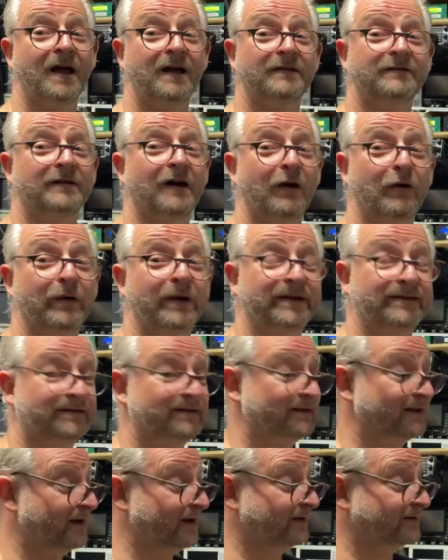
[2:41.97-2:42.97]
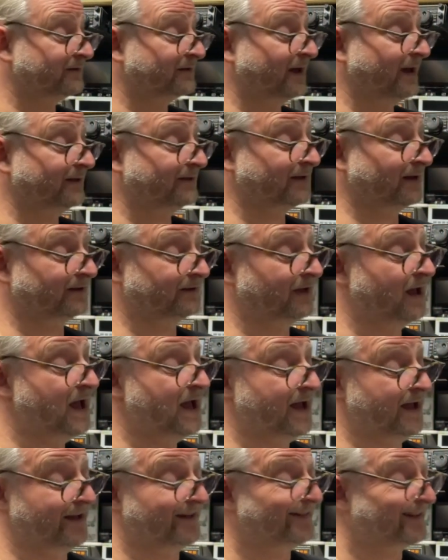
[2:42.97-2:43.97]
So it's said that
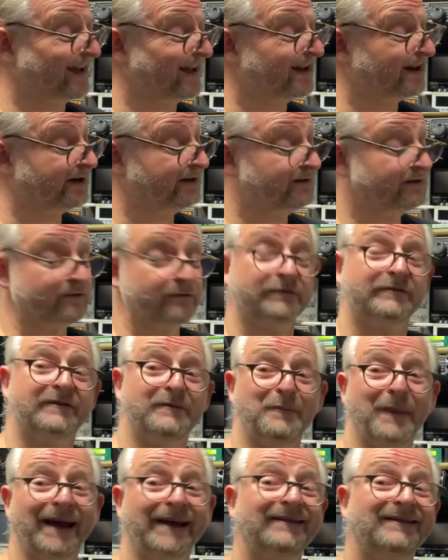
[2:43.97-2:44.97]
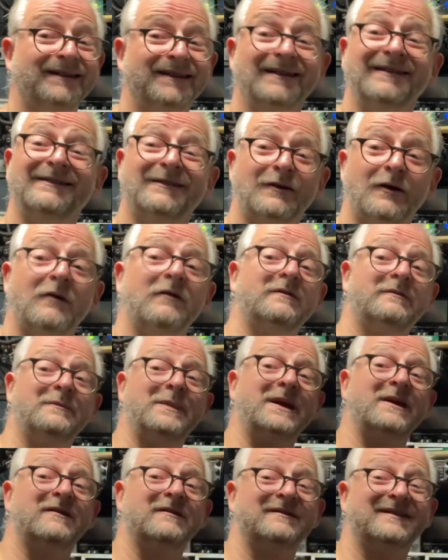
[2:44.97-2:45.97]
it can reduce maintenance cost
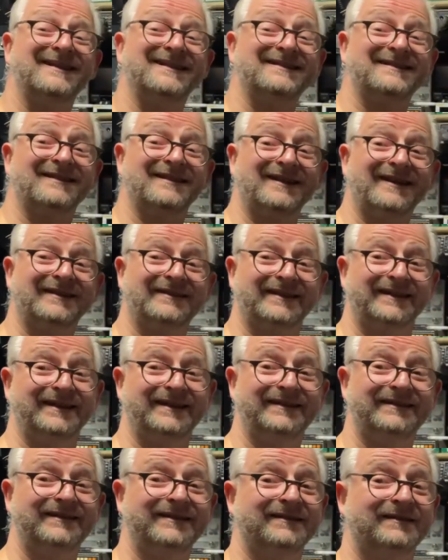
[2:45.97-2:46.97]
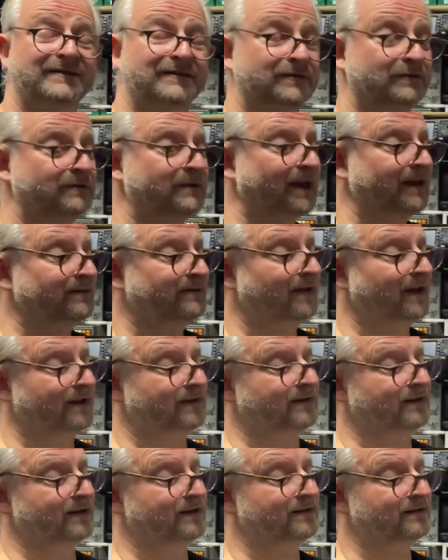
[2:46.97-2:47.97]
because it's a lot easier to
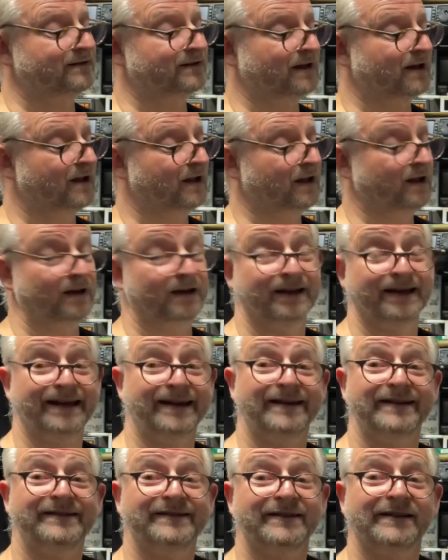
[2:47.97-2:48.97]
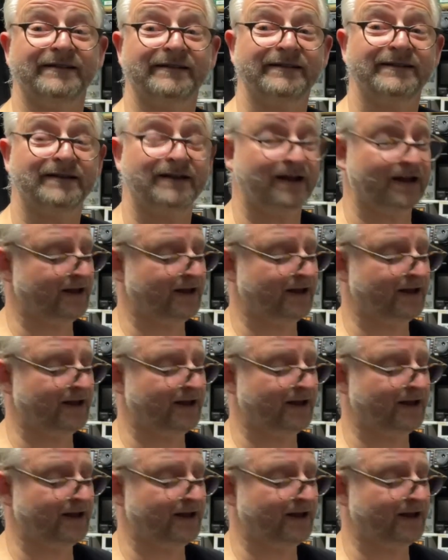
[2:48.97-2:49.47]
detect these leakages.